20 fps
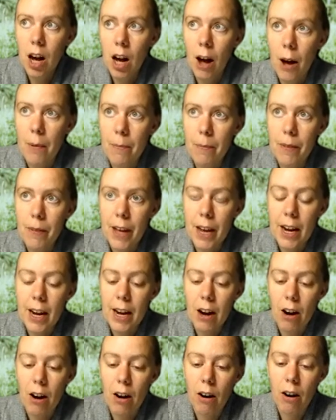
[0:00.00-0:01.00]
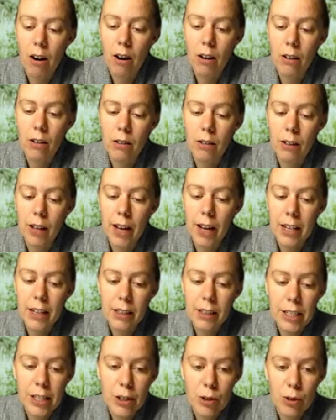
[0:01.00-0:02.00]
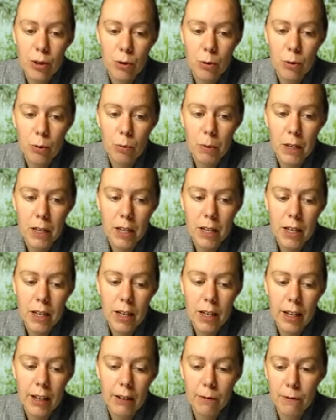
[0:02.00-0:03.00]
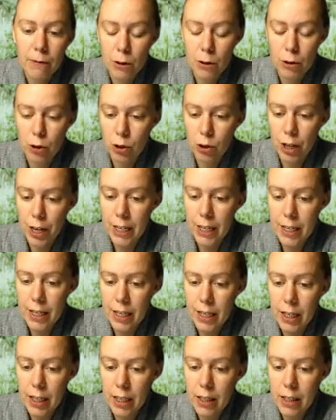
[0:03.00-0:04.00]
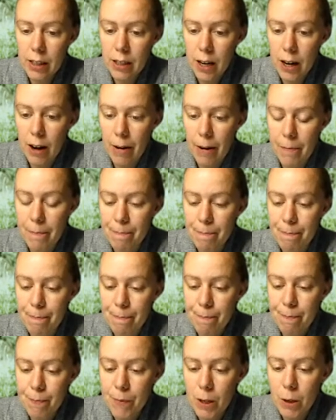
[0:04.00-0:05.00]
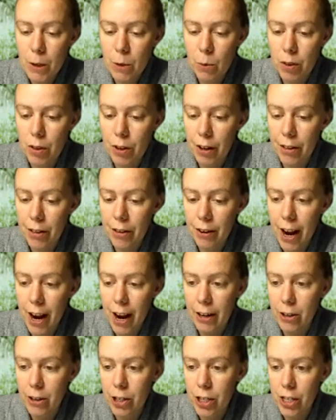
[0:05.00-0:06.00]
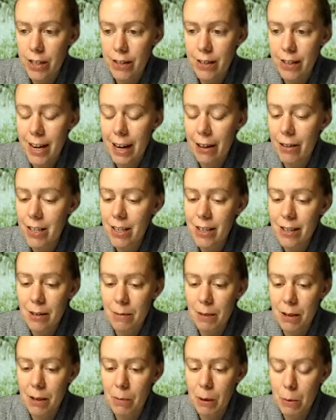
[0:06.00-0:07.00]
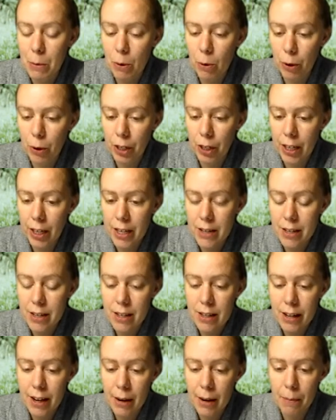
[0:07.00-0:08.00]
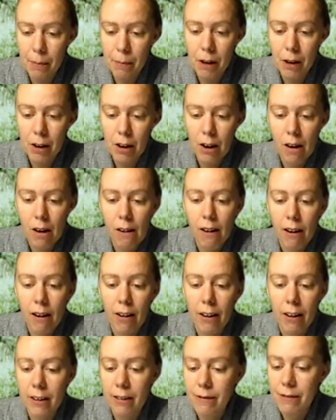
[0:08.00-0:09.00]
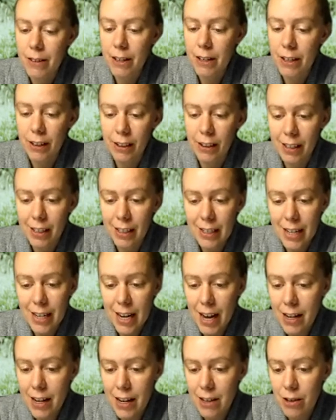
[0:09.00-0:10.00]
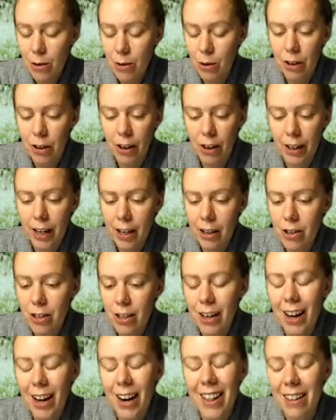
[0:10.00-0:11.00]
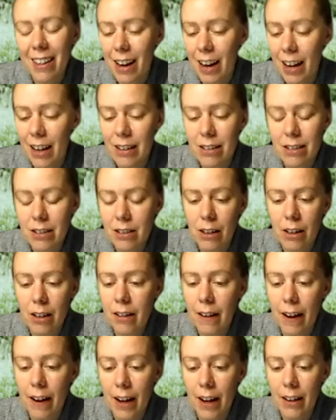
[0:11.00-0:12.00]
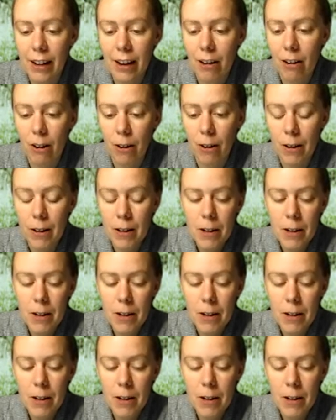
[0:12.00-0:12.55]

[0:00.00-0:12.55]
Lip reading: they are likely to be infiltrated with other energies. Now, that doesn't mean that people organizing them are of ill intent or dark energy, none of that at all.